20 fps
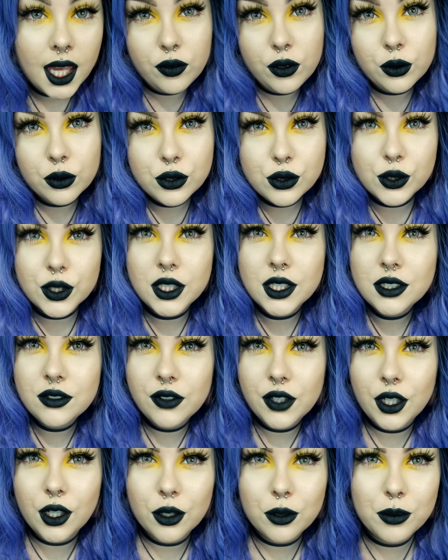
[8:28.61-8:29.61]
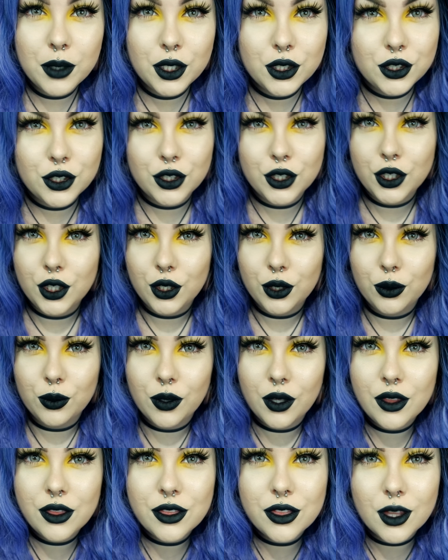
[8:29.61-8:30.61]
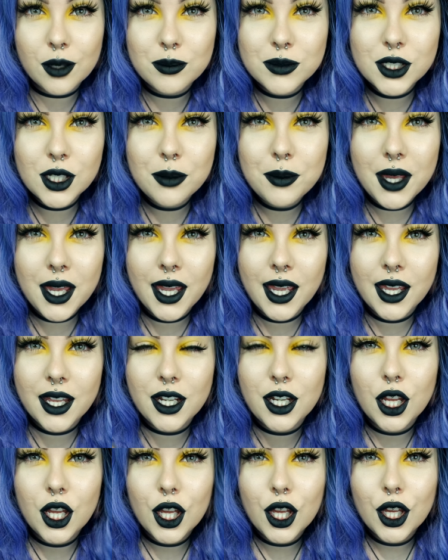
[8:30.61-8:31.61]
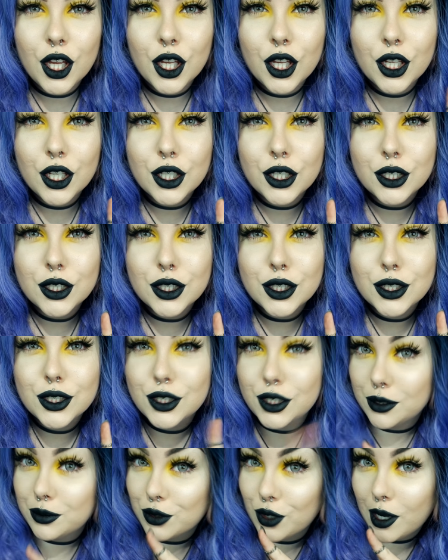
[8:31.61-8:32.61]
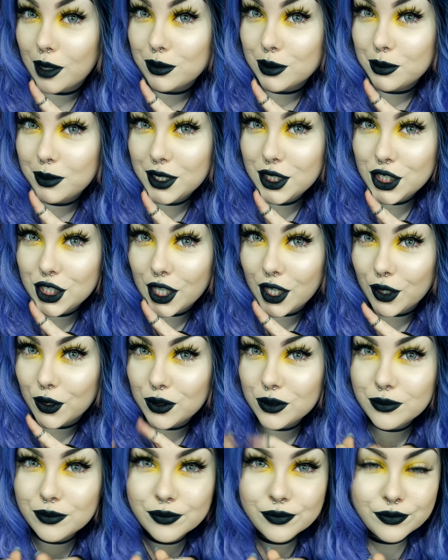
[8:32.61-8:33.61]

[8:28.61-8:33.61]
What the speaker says: If you enjoyed this video, make sure you thumbs up and subscribe to my channel.